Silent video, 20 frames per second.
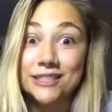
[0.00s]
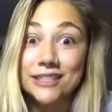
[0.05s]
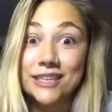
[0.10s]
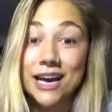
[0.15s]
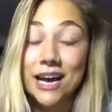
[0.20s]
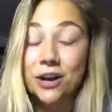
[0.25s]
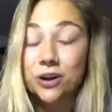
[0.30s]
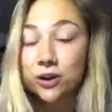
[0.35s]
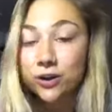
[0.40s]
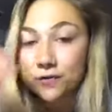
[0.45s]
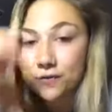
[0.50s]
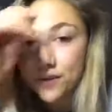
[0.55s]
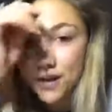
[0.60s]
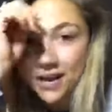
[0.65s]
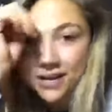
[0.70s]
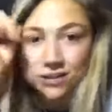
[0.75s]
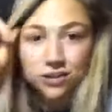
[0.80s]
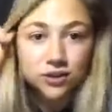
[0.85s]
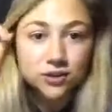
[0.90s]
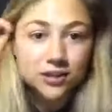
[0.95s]
I don't know if you
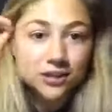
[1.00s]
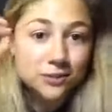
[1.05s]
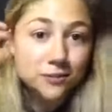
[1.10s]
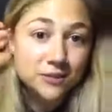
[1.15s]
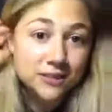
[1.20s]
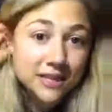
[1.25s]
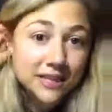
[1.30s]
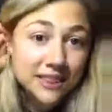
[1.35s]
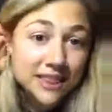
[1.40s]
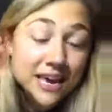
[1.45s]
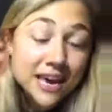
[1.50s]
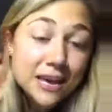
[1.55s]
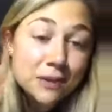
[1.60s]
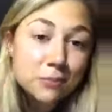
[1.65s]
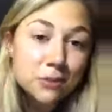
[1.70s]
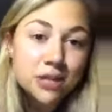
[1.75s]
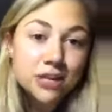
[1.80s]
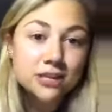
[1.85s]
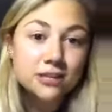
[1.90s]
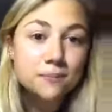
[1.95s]
guys knew this was a thing,
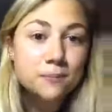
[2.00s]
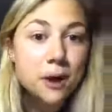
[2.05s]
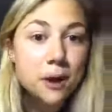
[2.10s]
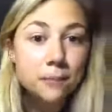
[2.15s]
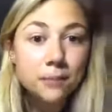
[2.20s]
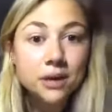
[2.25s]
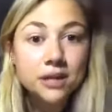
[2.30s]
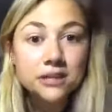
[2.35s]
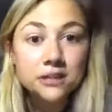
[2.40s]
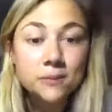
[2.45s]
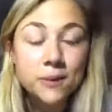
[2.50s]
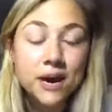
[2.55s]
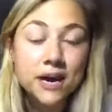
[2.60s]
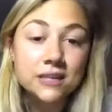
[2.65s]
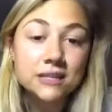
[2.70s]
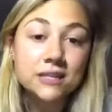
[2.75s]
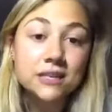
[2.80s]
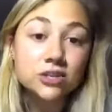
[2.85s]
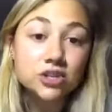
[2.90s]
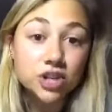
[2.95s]
but there's pumpkin
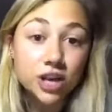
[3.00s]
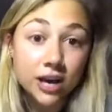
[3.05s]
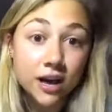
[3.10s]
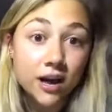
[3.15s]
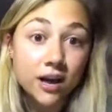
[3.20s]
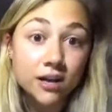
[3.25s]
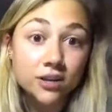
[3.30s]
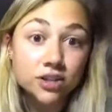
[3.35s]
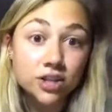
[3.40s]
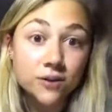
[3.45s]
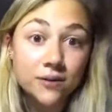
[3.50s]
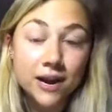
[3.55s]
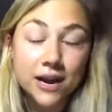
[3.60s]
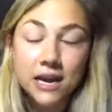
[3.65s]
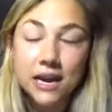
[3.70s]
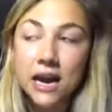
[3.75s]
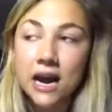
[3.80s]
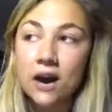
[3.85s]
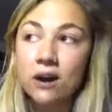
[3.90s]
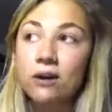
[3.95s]
spice Shakeology right
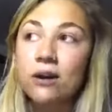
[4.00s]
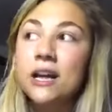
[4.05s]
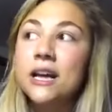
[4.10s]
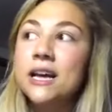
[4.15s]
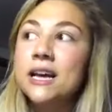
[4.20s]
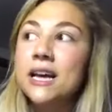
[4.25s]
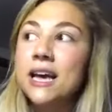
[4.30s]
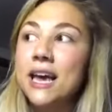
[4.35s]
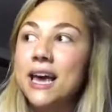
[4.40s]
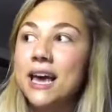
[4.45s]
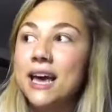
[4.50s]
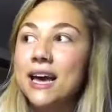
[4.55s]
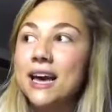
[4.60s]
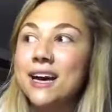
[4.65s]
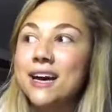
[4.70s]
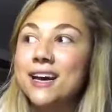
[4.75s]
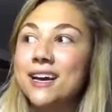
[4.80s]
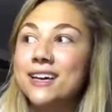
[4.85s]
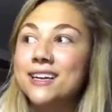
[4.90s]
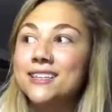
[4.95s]
now.
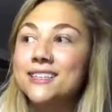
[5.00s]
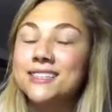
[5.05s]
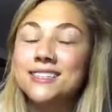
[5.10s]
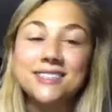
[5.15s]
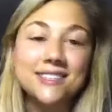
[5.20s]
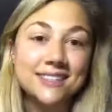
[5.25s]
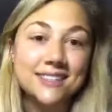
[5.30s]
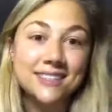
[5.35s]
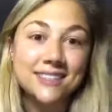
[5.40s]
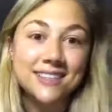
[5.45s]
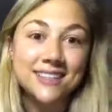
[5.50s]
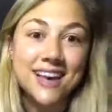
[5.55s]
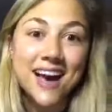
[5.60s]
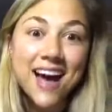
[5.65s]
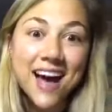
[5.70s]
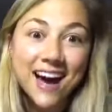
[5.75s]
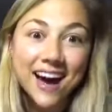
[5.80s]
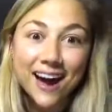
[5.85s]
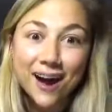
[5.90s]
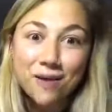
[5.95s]
And
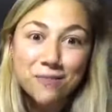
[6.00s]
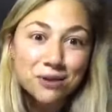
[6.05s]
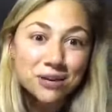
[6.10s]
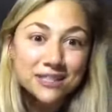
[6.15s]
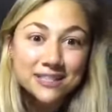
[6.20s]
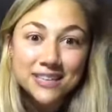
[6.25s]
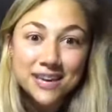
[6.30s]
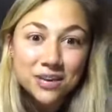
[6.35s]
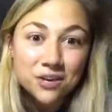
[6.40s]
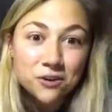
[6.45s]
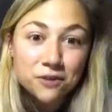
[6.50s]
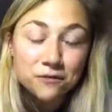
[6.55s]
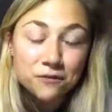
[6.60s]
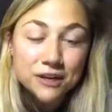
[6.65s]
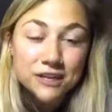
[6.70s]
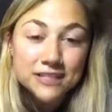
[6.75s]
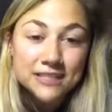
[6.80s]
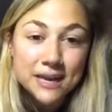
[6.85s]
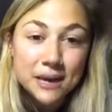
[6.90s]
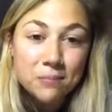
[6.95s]
yeah, I'm going to send you a
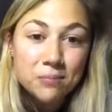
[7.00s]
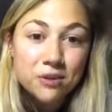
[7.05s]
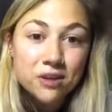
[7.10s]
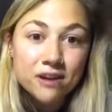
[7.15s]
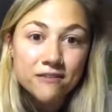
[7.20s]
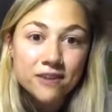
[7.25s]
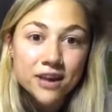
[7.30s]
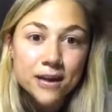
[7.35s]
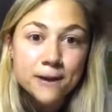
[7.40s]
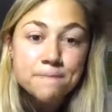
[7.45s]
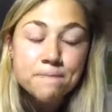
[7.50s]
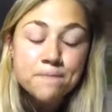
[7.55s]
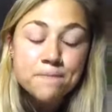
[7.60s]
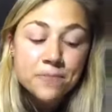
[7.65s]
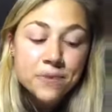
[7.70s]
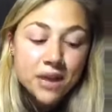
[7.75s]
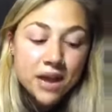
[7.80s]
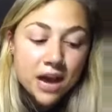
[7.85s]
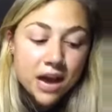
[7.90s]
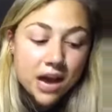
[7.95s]
free sample of it.
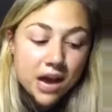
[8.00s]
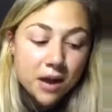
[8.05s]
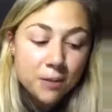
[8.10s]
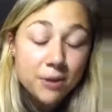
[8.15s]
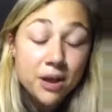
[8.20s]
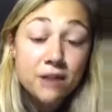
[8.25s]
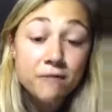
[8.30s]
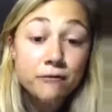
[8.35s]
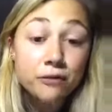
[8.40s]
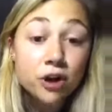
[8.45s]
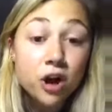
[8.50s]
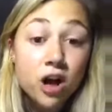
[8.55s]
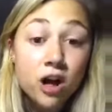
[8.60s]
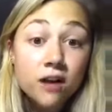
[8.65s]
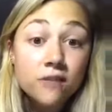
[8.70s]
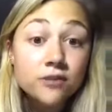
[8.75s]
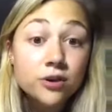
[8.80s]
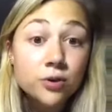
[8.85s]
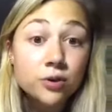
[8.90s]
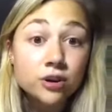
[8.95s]
And for all
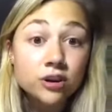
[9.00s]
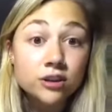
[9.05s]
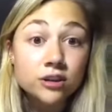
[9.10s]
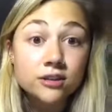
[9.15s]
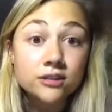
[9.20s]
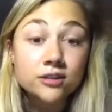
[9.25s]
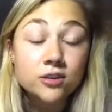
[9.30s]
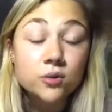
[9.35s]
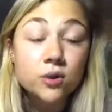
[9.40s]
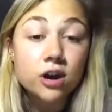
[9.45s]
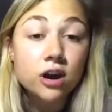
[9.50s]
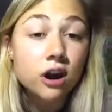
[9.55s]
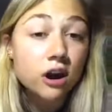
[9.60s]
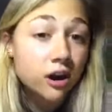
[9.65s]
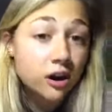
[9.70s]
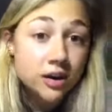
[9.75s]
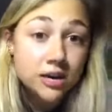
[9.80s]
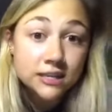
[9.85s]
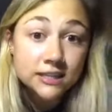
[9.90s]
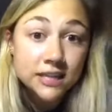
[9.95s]
of you girls who are
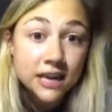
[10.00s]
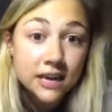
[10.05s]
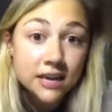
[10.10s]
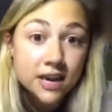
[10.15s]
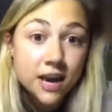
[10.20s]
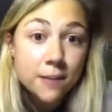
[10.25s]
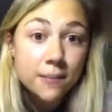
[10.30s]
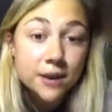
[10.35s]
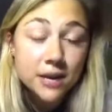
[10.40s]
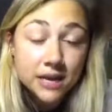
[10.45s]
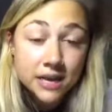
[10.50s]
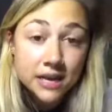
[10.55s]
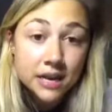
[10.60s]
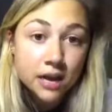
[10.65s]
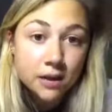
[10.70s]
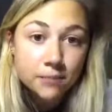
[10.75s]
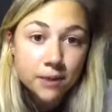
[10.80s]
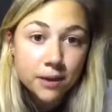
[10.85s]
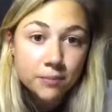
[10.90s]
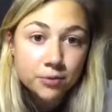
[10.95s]
already signed up and in
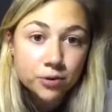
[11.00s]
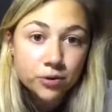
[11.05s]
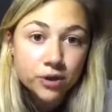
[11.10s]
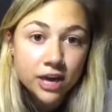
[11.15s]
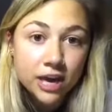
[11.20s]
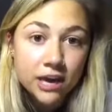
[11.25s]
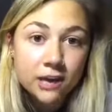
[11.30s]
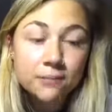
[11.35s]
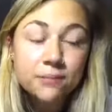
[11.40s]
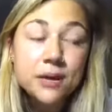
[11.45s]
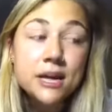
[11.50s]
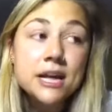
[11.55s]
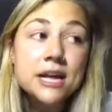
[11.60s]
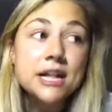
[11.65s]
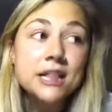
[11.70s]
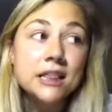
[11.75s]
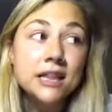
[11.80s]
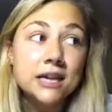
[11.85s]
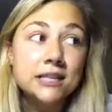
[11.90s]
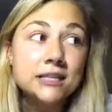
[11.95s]
on my boot camp,
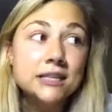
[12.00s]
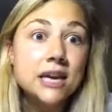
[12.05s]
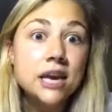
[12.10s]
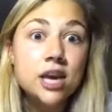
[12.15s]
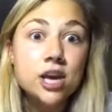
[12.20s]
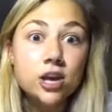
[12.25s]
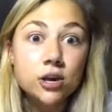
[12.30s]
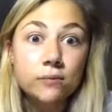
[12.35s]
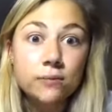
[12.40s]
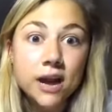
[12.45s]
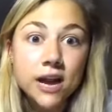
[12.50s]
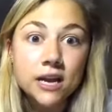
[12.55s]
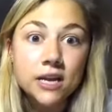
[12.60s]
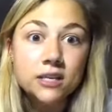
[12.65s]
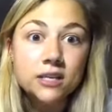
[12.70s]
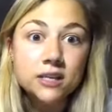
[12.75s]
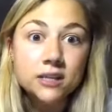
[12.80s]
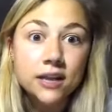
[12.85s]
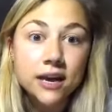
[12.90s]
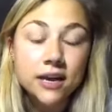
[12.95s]
let's say you're ready
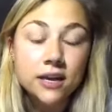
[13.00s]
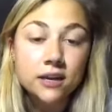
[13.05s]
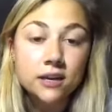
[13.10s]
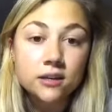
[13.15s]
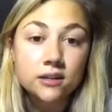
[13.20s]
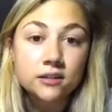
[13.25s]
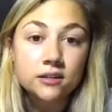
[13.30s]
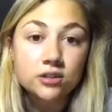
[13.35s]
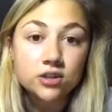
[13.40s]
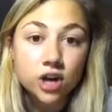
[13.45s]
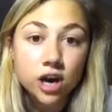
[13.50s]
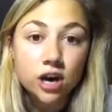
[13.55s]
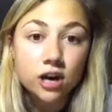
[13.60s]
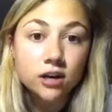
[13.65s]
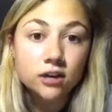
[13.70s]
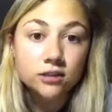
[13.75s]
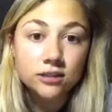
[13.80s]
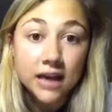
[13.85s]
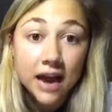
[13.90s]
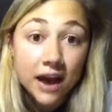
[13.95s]
to like
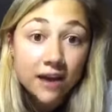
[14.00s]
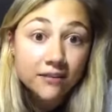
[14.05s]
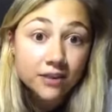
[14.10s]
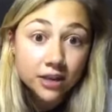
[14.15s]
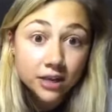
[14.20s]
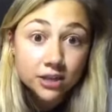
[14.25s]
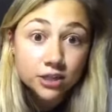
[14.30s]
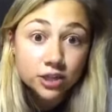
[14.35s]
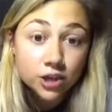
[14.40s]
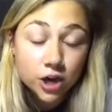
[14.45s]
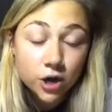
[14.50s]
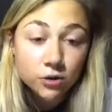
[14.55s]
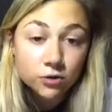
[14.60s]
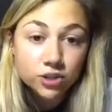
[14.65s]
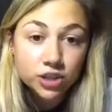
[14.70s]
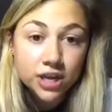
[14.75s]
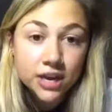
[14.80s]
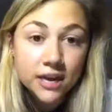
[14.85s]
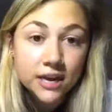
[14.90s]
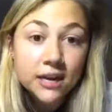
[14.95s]
start diving into
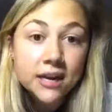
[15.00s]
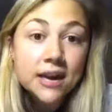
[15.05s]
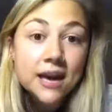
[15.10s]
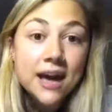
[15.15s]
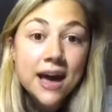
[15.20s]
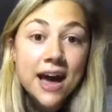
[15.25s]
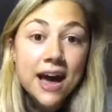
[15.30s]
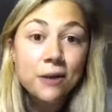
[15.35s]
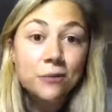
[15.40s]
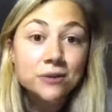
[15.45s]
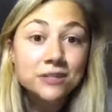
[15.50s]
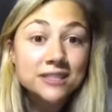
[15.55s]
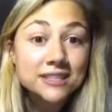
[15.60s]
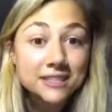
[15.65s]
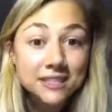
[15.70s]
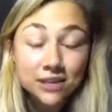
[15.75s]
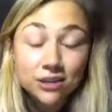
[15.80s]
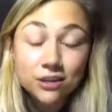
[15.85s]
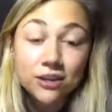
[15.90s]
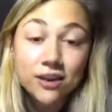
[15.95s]
coaching, I will
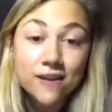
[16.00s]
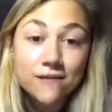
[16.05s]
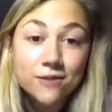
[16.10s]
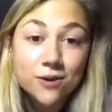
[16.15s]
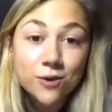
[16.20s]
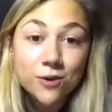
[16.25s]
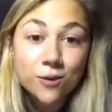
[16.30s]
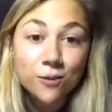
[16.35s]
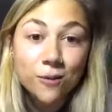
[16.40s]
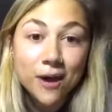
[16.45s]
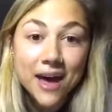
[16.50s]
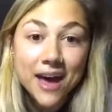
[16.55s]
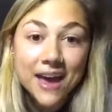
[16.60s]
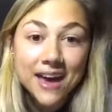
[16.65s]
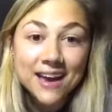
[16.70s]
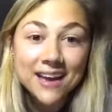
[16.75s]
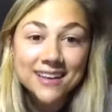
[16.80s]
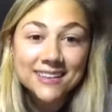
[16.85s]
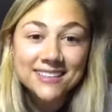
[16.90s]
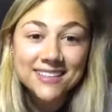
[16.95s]
still give you a
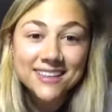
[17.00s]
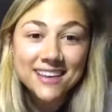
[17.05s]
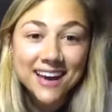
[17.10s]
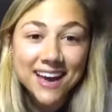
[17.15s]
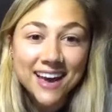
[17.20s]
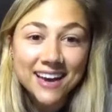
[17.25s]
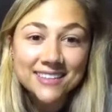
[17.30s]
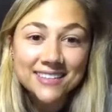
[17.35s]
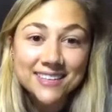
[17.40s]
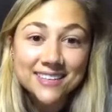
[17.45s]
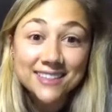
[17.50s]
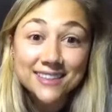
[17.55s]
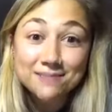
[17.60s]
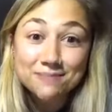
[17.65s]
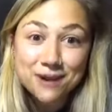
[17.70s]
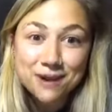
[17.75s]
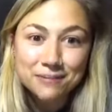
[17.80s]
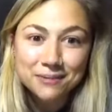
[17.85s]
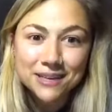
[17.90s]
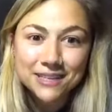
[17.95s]
way to get the
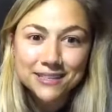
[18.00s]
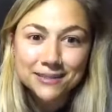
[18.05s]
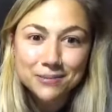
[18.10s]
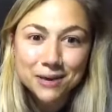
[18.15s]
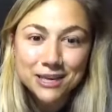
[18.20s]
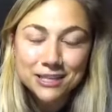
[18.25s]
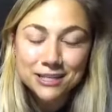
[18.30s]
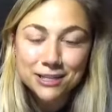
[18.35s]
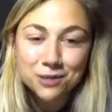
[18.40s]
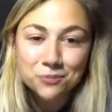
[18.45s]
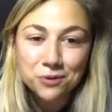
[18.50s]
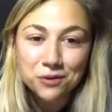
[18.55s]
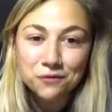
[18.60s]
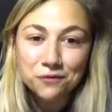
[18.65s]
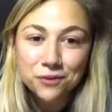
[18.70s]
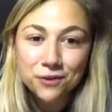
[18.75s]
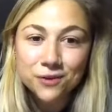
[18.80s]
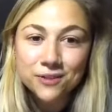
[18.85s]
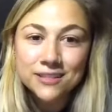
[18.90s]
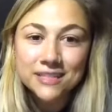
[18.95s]
pumpkin spice
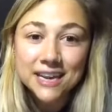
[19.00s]
superfoods.